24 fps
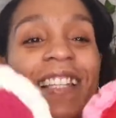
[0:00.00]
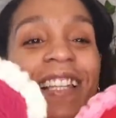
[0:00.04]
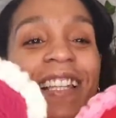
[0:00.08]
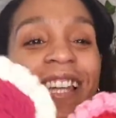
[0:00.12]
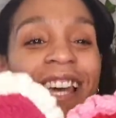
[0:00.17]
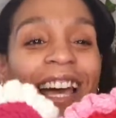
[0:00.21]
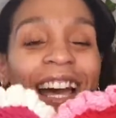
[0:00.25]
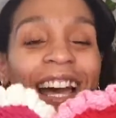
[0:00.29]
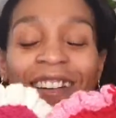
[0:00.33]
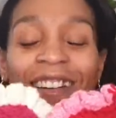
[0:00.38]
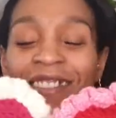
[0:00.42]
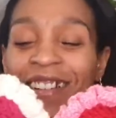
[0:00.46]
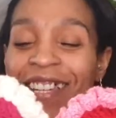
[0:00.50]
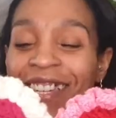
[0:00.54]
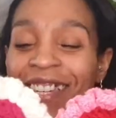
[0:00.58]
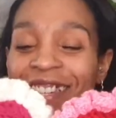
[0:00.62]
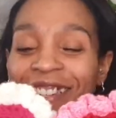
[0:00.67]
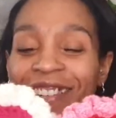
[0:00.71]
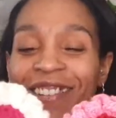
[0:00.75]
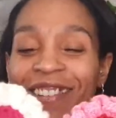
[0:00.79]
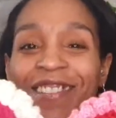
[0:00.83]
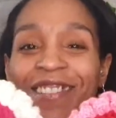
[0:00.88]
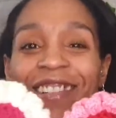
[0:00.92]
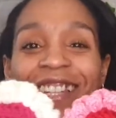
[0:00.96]
How
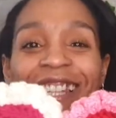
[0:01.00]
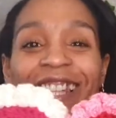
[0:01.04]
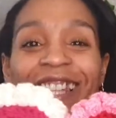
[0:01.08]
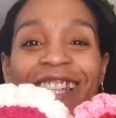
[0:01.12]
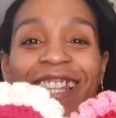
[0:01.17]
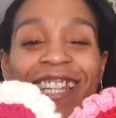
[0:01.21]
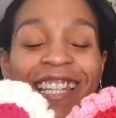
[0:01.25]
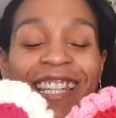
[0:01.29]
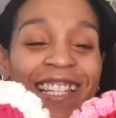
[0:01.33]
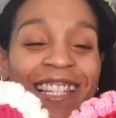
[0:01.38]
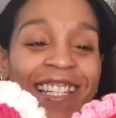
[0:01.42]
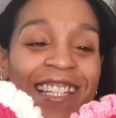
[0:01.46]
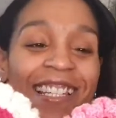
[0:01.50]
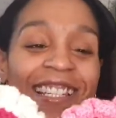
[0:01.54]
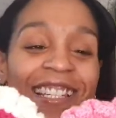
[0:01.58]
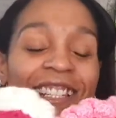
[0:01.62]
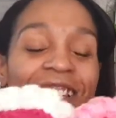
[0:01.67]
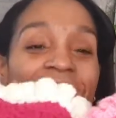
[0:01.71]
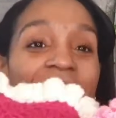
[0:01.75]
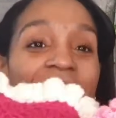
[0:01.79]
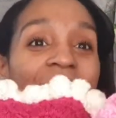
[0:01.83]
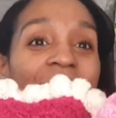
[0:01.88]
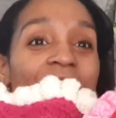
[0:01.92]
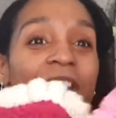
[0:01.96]
cute are
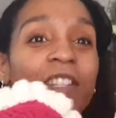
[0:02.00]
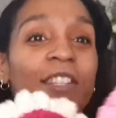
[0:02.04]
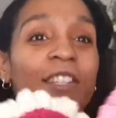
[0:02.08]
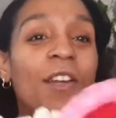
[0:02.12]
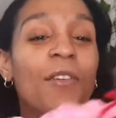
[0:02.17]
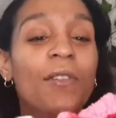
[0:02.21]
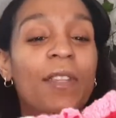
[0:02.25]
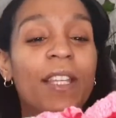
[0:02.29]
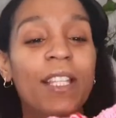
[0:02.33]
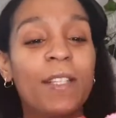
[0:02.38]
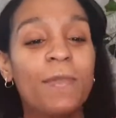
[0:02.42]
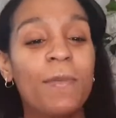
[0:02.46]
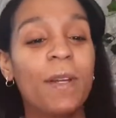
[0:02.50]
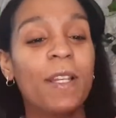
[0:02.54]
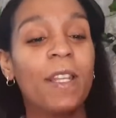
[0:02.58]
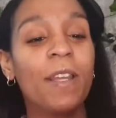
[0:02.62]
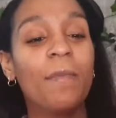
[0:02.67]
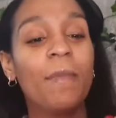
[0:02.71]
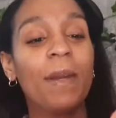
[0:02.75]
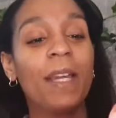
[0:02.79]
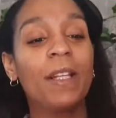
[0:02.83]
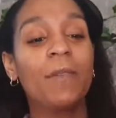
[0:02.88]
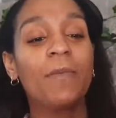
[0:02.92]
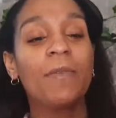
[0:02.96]
these? So this one I
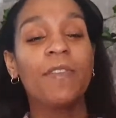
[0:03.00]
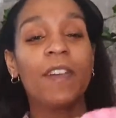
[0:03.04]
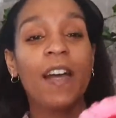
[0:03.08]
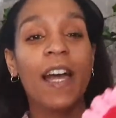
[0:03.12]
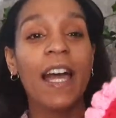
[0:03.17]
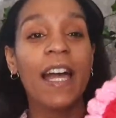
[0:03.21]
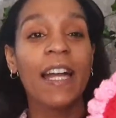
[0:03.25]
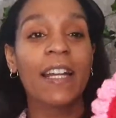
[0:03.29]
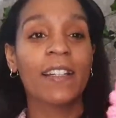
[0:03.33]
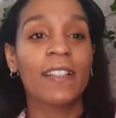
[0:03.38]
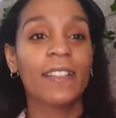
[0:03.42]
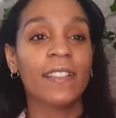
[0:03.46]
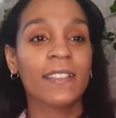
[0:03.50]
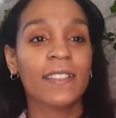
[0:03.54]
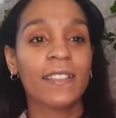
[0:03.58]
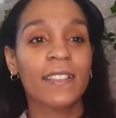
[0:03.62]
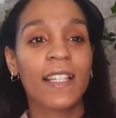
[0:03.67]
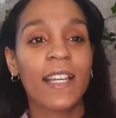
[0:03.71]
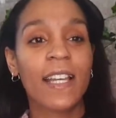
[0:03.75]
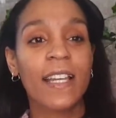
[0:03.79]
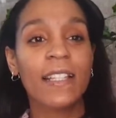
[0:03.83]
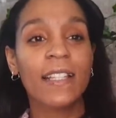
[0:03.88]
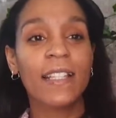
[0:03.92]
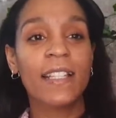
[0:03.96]
made with a hanger.
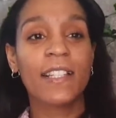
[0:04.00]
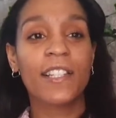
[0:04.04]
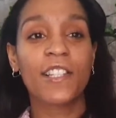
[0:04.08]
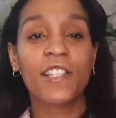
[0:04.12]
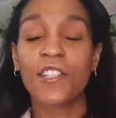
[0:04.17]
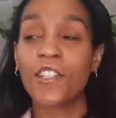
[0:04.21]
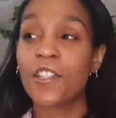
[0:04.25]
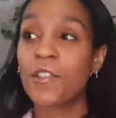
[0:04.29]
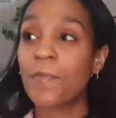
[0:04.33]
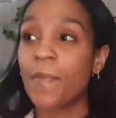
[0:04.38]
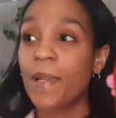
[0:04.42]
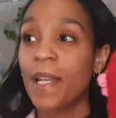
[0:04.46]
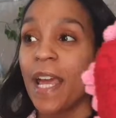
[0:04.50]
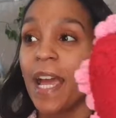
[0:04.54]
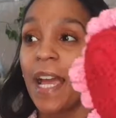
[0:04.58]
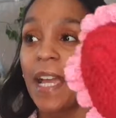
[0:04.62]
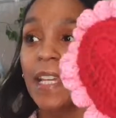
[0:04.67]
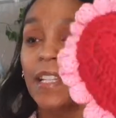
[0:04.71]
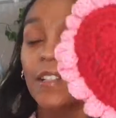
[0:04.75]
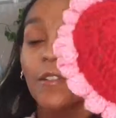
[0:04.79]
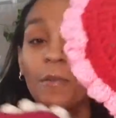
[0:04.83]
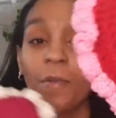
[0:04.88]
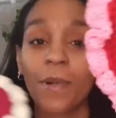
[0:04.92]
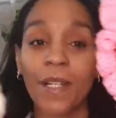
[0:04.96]
This has just been
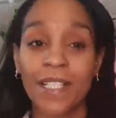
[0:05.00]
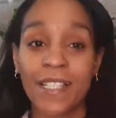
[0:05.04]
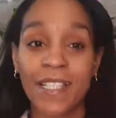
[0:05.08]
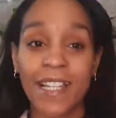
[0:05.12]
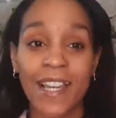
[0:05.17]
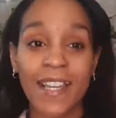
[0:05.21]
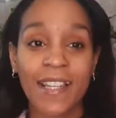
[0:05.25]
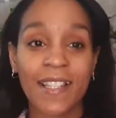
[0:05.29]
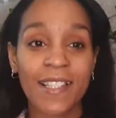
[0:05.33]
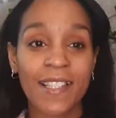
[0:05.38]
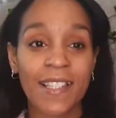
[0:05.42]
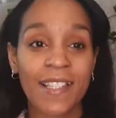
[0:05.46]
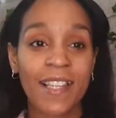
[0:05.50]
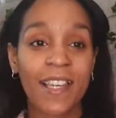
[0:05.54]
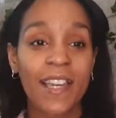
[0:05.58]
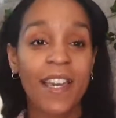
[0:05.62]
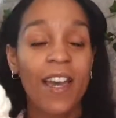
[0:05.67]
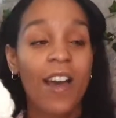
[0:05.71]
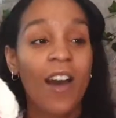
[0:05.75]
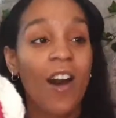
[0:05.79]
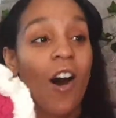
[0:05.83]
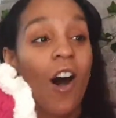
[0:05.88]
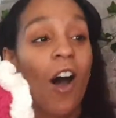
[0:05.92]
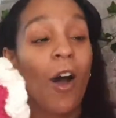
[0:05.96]
hanging on my desk.
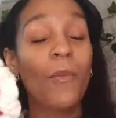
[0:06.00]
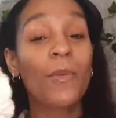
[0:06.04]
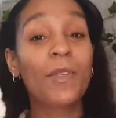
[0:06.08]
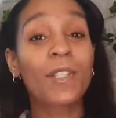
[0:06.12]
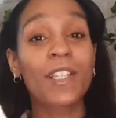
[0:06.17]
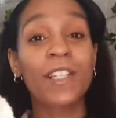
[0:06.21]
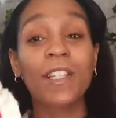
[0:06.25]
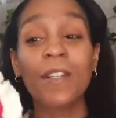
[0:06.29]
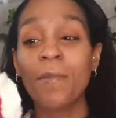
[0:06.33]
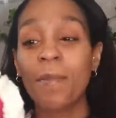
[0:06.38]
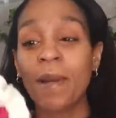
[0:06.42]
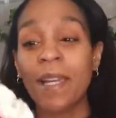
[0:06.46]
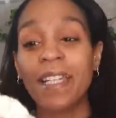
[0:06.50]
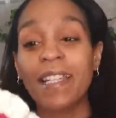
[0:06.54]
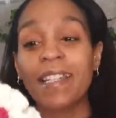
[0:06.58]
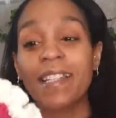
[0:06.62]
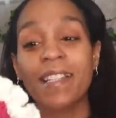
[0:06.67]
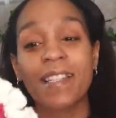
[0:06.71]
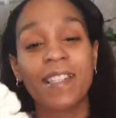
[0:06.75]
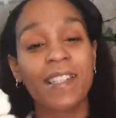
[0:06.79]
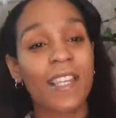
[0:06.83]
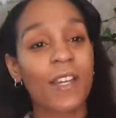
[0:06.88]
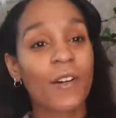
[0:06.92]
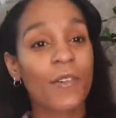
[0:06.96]
I was going to make
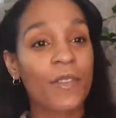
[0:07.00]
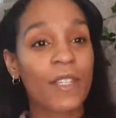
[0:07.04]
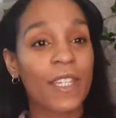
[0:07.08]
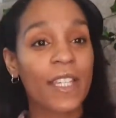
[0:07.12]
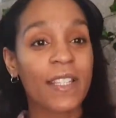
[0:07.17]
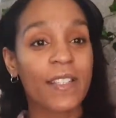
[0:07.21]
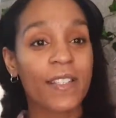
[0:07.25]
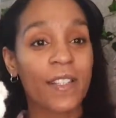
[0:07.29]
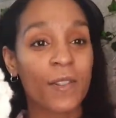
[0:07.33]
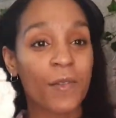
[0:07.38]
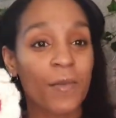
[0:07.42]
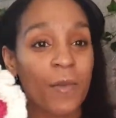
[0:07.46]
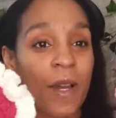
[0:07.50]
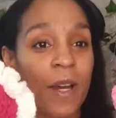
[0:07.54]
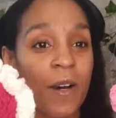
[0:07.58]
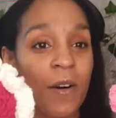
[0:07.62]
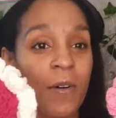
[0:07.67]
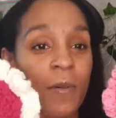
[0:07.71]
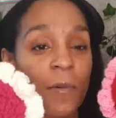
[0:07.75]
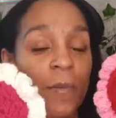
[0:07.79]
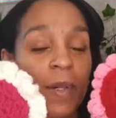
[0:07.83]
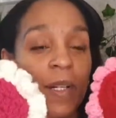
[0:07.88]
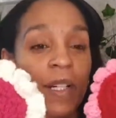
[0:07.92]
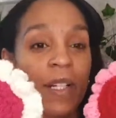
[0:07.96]
and sell these as
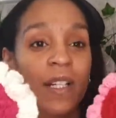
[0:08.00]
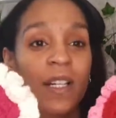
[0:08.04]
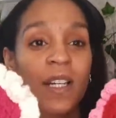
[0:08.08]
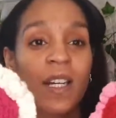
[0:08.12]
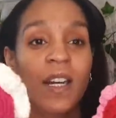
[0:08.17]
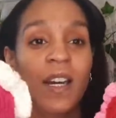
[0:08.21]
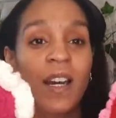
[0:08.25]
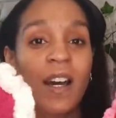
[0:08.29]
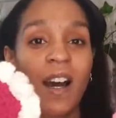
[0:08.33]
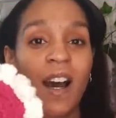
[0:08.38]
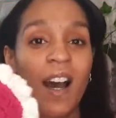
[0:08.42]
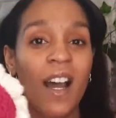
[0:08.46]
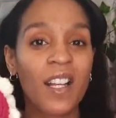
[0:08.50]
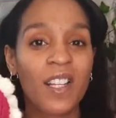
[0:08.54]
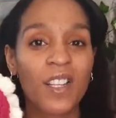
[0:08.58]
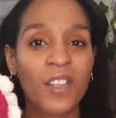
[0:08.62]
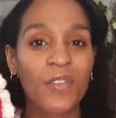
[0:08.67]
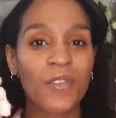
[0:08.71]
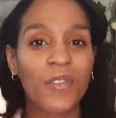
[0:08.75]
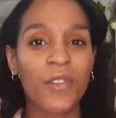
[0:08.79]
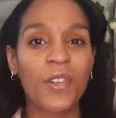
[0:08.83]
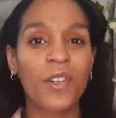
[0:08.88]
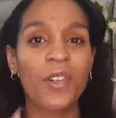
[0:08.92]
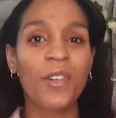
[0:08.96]
well, but I
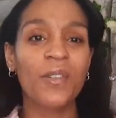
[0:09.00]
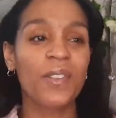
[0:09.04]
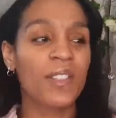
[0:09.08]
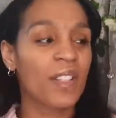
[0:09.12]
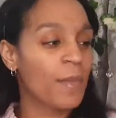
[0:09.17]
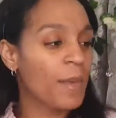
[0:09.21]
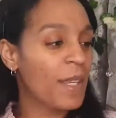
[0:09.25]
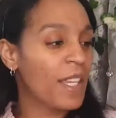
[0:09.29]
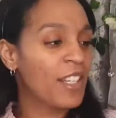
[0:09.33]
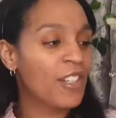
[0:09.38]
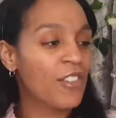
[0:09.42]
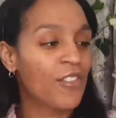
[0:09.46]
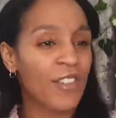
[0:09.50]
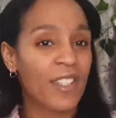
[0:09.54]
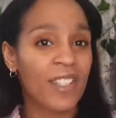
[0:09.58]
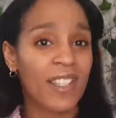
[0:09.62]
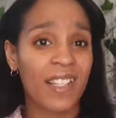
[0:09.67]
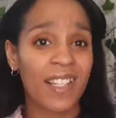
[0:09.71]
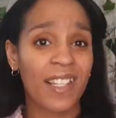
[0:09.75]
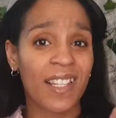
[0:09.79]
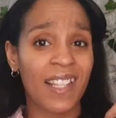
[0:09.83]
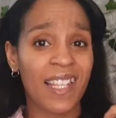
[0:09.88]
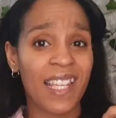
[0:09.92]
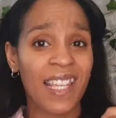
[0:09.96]
just thought, who's going to be
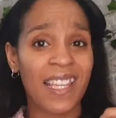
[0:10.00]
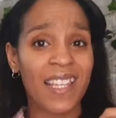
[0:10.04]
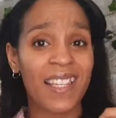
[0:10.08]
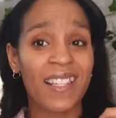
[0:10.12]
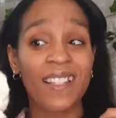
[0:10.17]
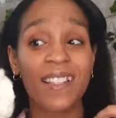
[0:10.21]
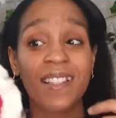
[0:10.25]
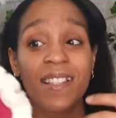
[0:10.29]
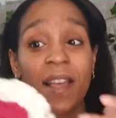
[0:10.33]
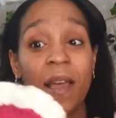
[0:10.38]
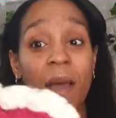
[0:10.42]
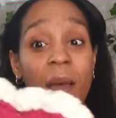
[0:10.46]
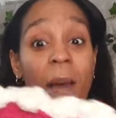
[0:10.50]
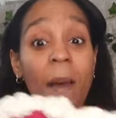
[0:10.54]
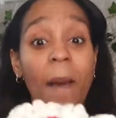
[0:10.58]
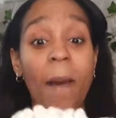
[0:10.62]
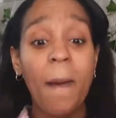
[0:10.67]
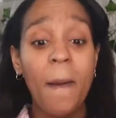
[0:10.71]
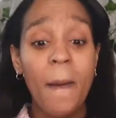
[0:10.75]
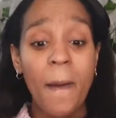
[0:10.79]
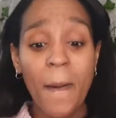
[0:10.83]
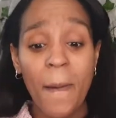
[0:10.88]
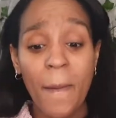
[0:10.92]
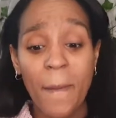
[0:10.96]
interested in these?
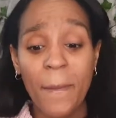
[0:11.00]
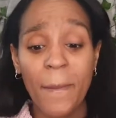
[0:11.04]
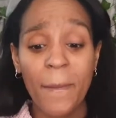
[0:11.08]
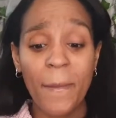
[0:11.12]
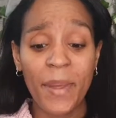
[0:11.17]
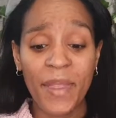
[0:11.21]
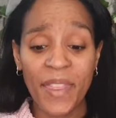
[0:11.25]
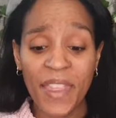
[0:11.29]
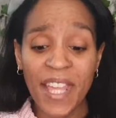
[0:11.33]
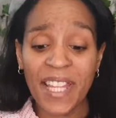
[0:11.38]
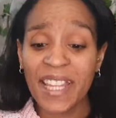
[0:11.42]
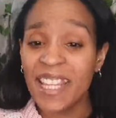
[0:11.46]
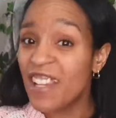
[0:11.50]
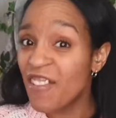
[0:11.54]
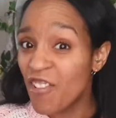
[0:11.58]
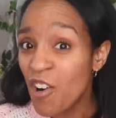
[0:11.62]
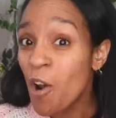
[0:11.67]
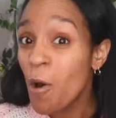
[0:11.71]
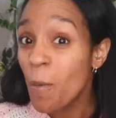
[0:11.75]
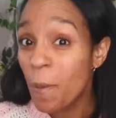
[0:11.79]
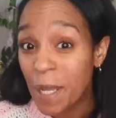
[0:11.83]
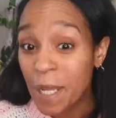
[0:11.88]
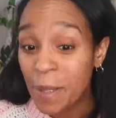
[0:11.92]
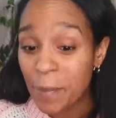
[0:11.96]
But then there
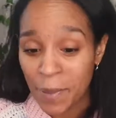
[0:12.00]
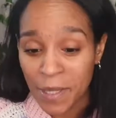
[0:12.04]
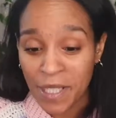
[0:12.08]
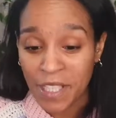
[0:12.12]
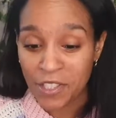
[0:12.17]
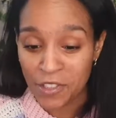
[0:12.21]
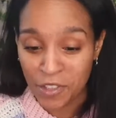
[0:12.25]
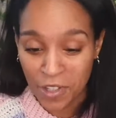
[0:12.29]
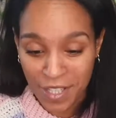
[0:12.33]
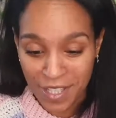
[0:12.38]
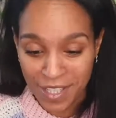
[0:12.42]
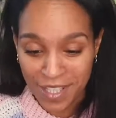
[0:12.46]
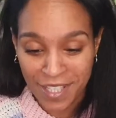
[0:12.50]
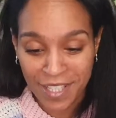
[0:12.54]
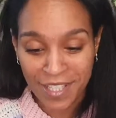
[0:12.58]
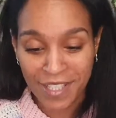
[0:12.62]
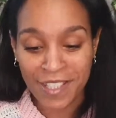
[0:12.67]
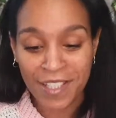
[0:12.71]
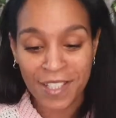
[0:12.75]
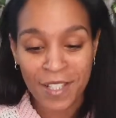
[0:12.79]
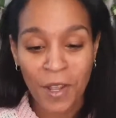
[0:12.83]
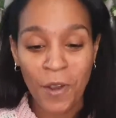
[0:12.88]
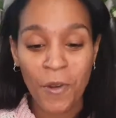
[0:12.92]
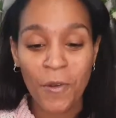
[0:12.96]
are people interested.
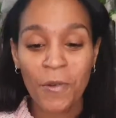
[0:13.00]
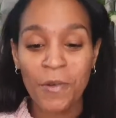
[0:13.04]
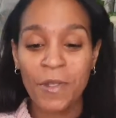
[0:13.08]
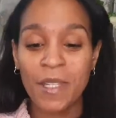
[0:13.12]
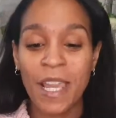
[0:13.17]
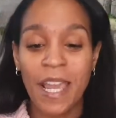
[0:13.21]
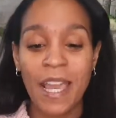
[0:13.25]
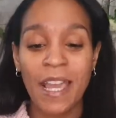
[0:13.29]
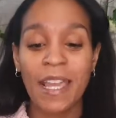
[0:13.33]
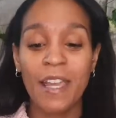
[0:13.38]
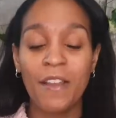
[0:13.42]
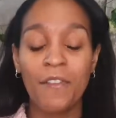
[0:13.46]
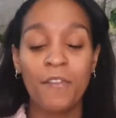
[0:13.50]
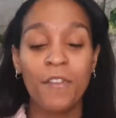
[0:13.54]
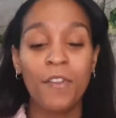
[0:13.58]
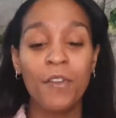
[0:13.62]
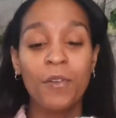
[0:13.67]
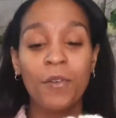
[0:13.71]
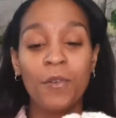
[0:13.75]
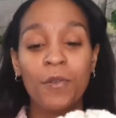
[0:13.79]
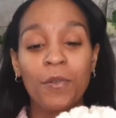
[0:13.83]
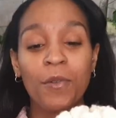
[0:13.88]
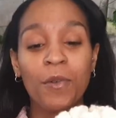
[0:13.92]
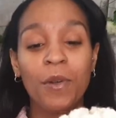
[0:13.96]
So yeah, if
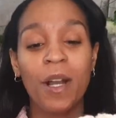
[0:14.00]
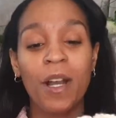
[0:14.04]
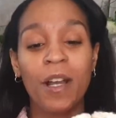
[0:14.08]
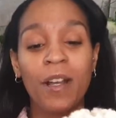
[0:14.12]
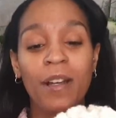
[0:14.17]
you